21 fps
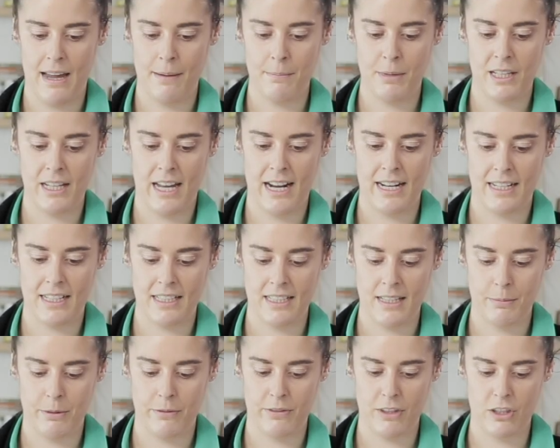emulating
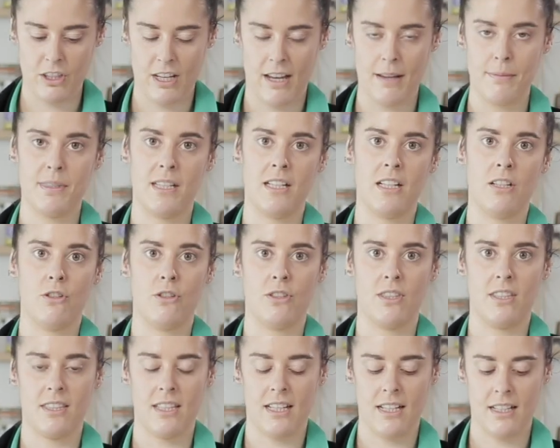some of the shapes that he
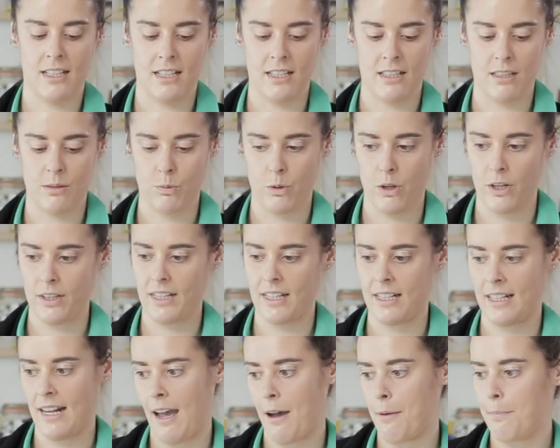uses in his work
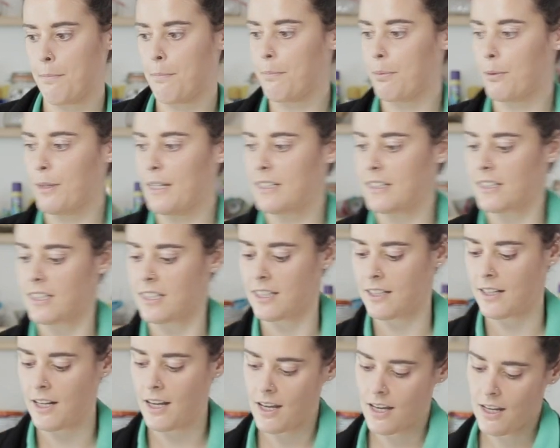in our
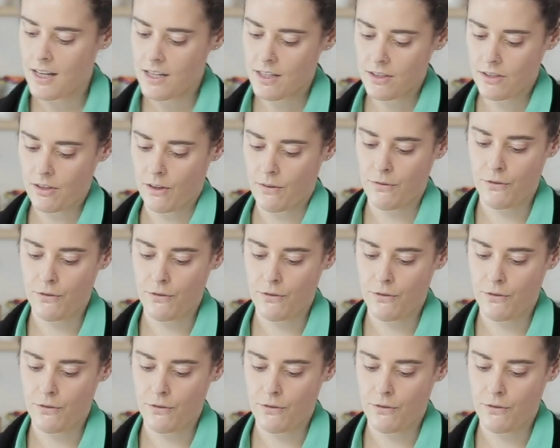print. So